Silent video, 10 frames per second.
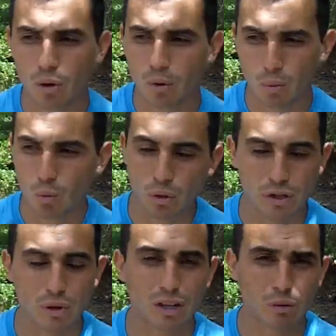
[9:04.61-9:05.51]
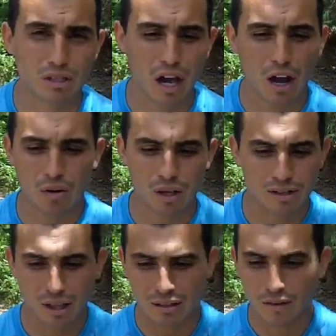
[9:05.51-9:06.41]
where when it's ready to retire, you
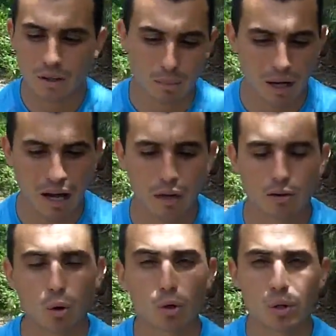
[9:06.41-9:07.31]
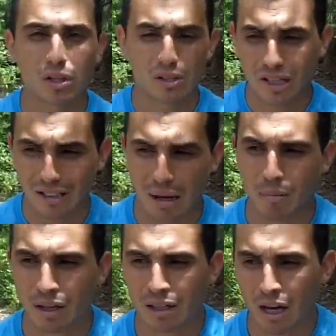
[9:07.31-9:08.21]
can take dividend payouts, or you can just take that
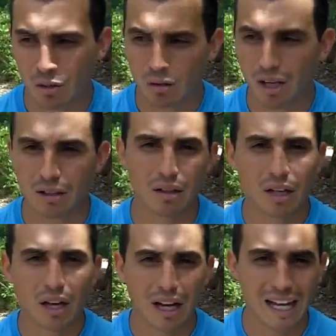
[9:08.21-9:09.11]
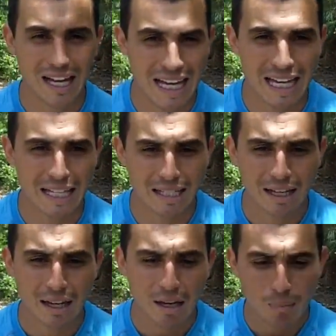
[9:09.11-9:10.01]
money out and you'll take a hit,
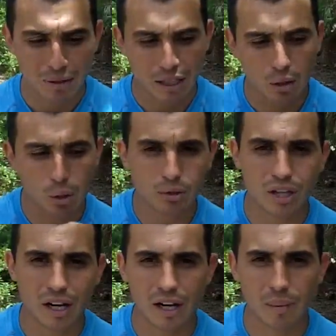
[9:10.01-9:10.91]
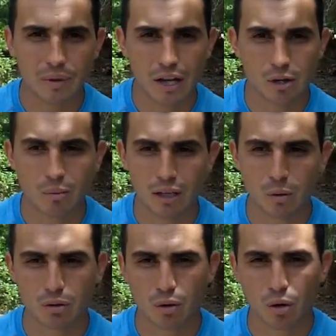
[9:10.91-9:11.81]
but that whole time that your
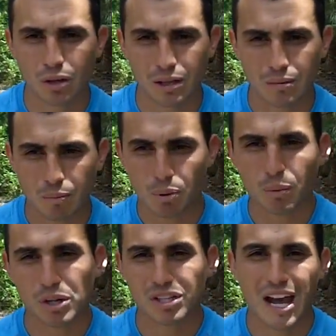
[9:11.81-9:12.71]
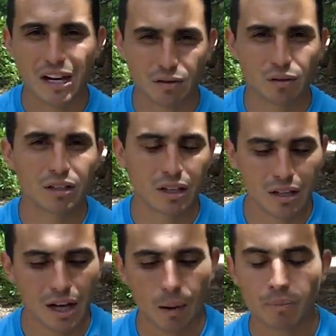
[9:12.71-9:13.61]
money was growing pretty much tax-free in the
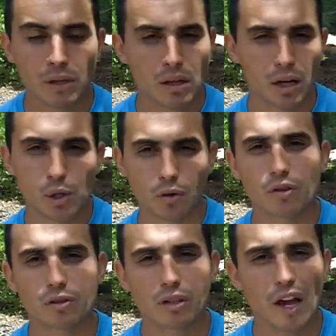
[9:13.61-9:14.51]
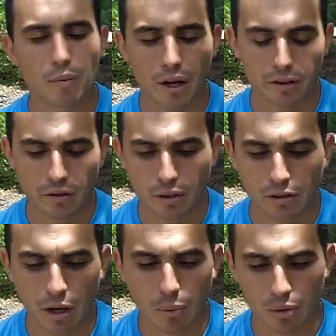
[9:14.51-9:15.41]
account. A universal life policy, for
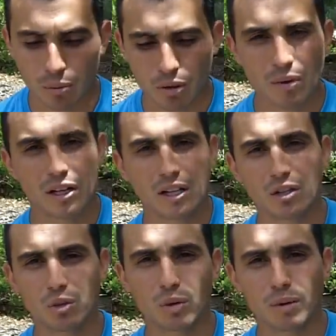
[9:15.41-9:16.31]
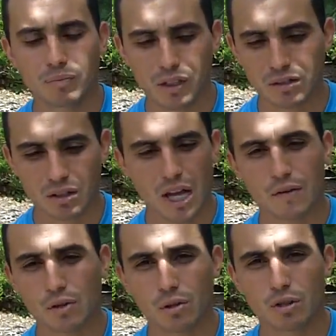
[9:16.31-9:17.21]
example, you put money into it, it's a
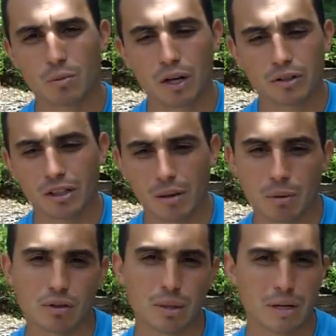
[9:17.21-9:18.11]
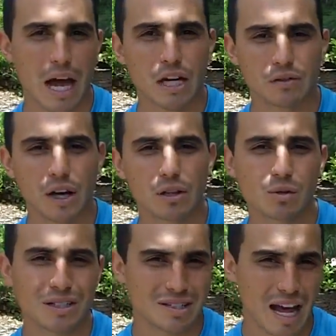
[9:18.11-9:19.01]
life insurance policy, it builds up cash
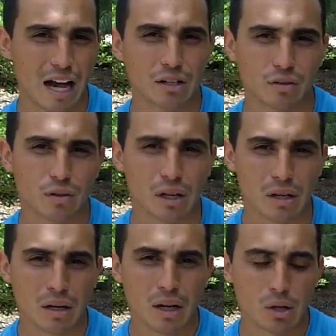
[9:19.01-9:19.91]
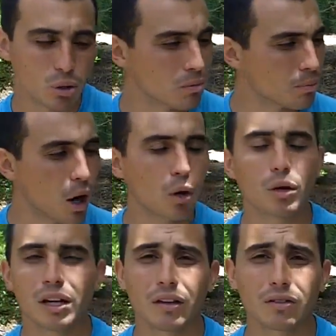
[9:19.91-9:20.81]
value, it's tax-free. You can
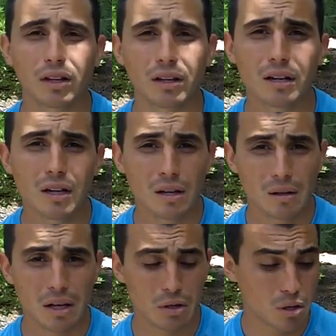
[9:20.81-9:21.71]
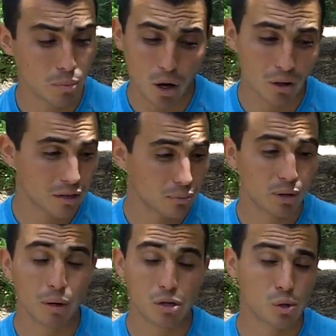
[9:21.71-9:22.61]
borrow against it, okay, you can borrow against
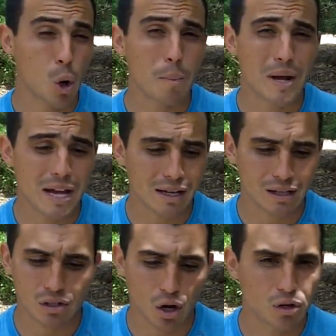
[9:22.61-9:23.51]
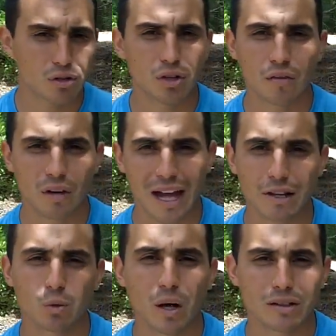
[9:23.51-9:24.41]
pretty much your own bank and charge yourself an
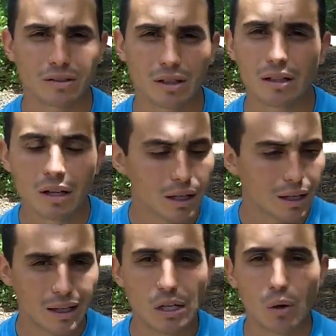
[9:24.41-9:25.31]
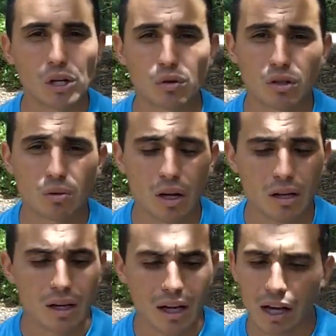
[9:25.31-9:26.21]
XYZ, you know, interest
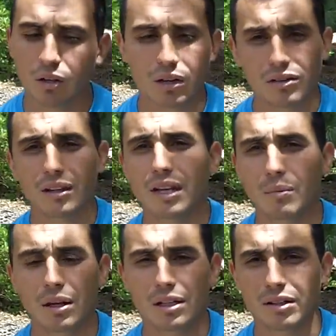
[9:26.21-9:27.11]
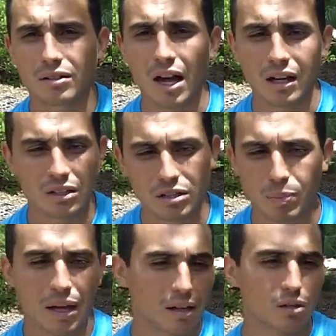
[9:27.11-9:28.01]
rate, and you can set that money aside and
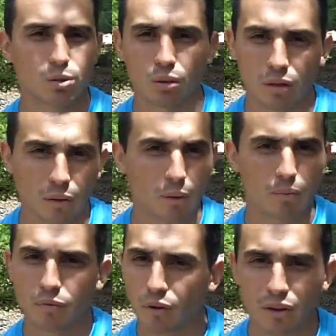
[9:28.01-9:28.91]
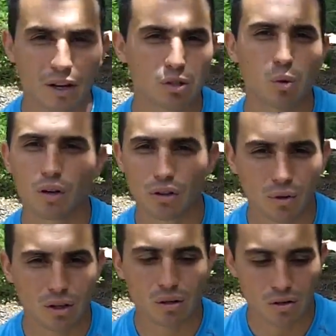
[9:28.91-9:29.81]
just pay into it for the next 20,
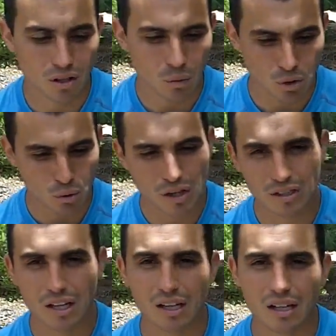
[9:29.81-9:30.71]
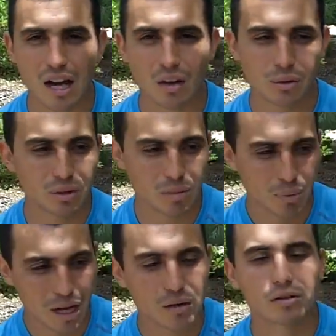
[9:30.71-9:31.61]
30 years, and then when you're ready to take it out, you
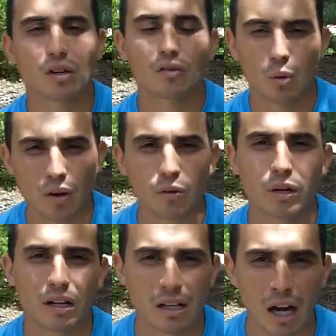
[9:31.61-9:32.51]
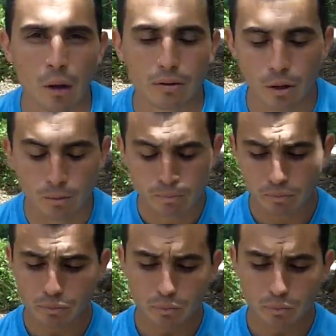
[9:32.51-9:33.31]
can pay yourself away from that account. So